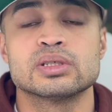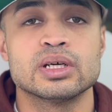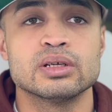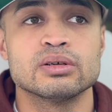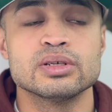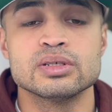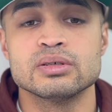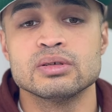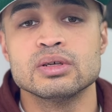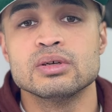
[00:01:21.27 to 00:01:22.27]
kind of
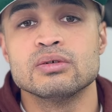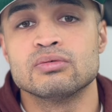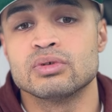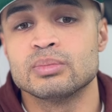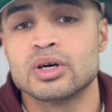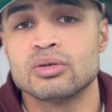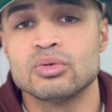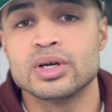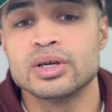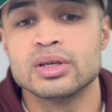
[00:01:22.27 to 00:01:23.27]
crazy for a Model
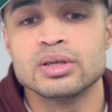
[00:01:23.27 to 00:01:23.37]
Y.